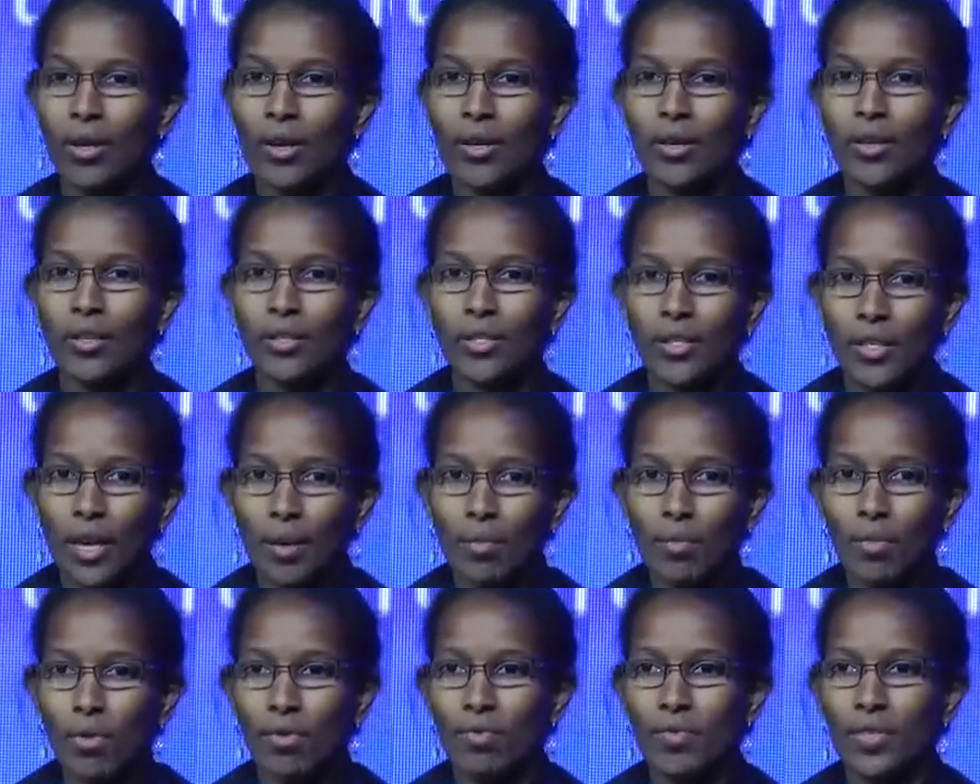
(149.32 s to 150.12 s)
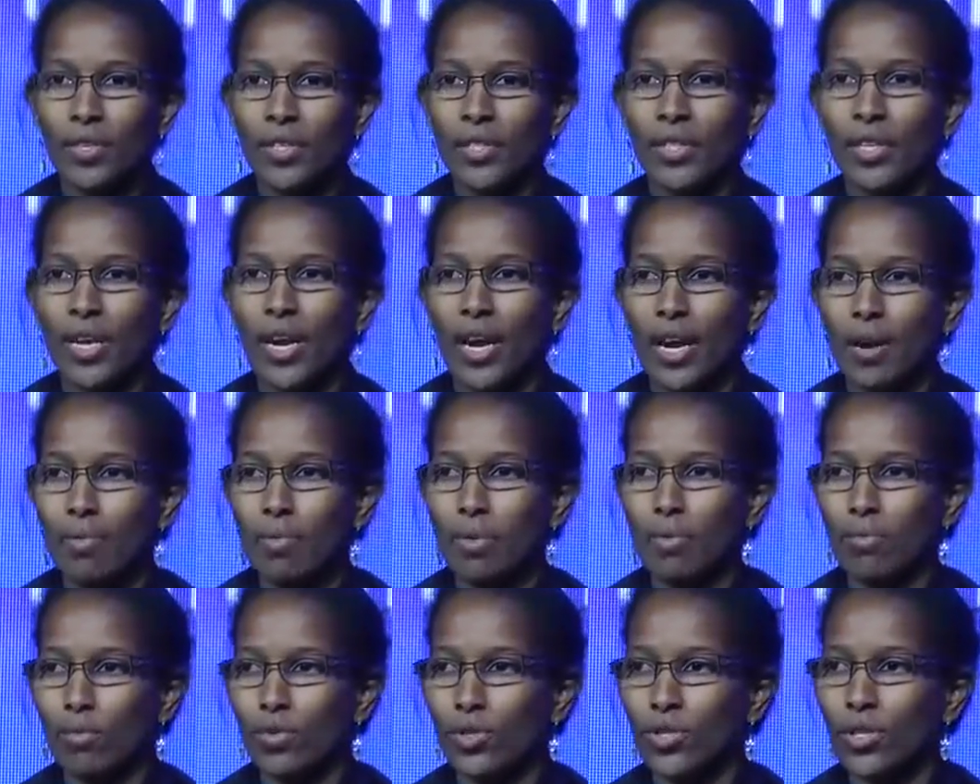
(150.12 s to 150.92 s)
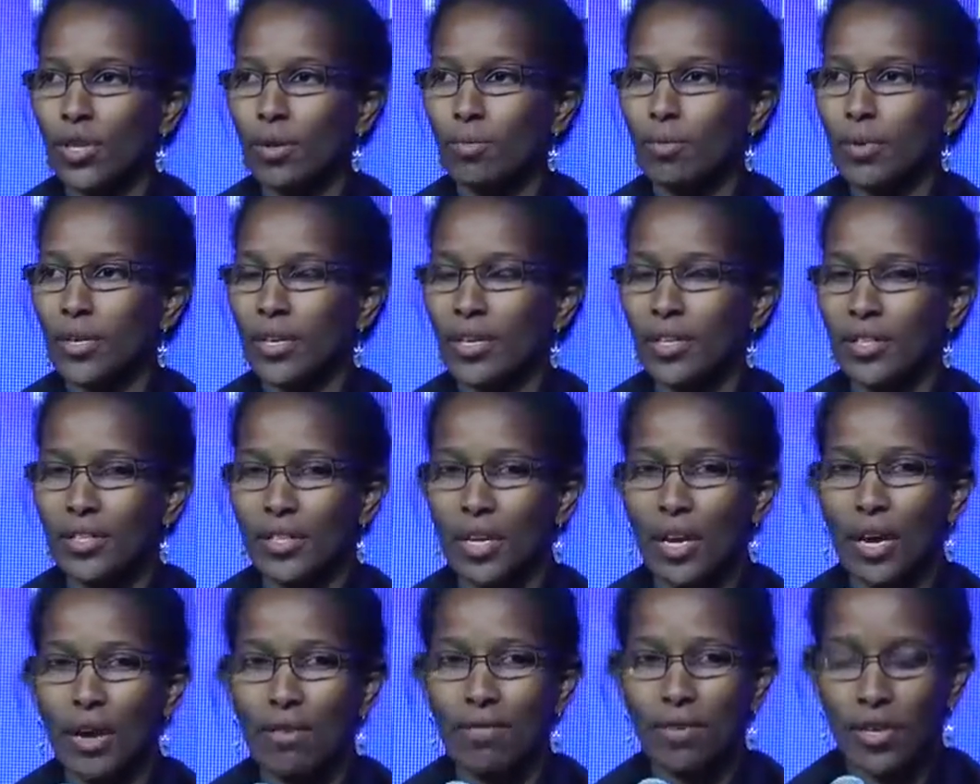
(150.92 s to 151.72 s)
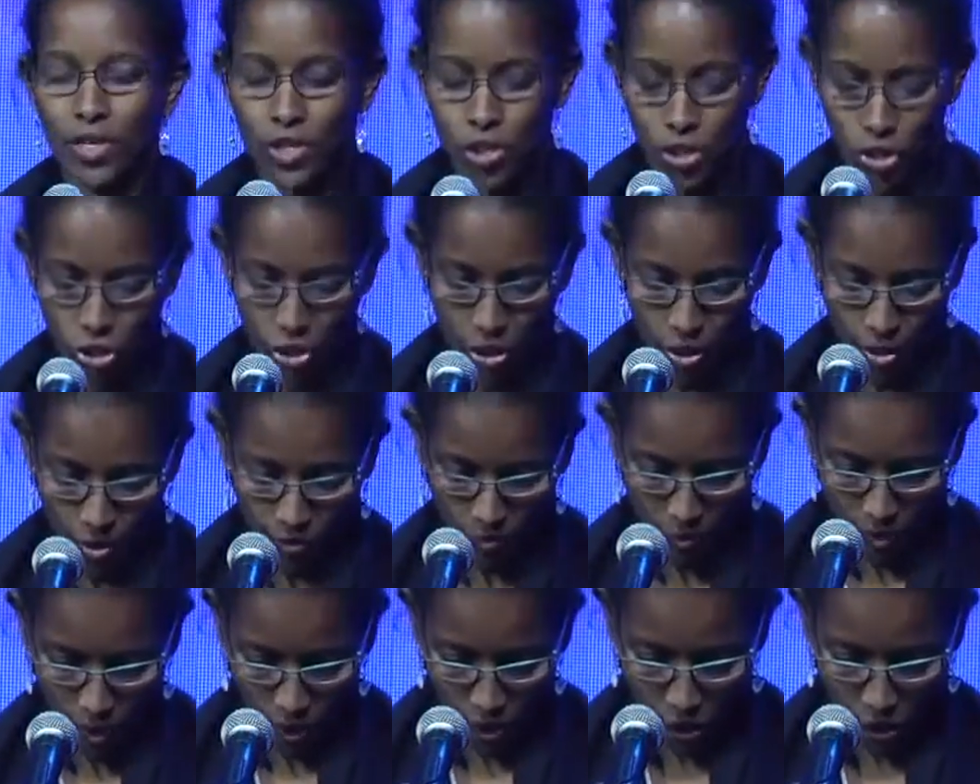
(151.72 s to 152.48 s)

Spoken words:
some of these Arab and Muslim leaders have achieved in